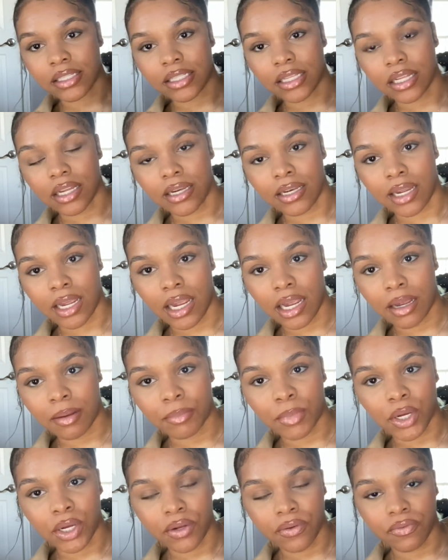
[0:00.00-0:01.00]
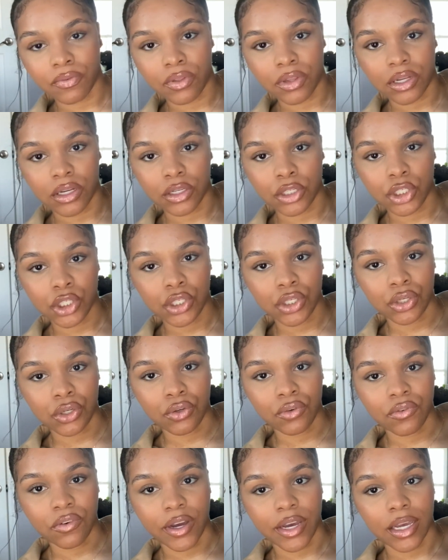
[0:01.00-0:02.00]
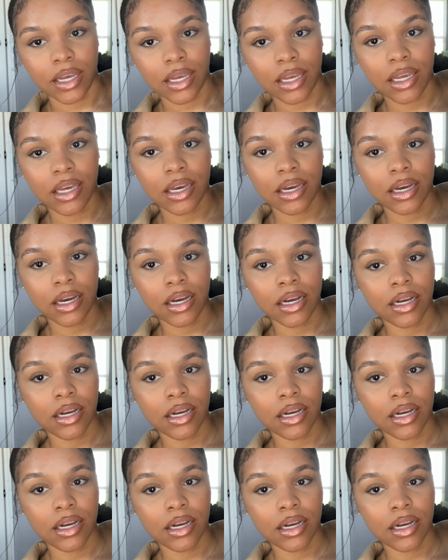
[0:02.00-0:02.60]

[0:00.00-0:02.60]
the name of the shoe right here.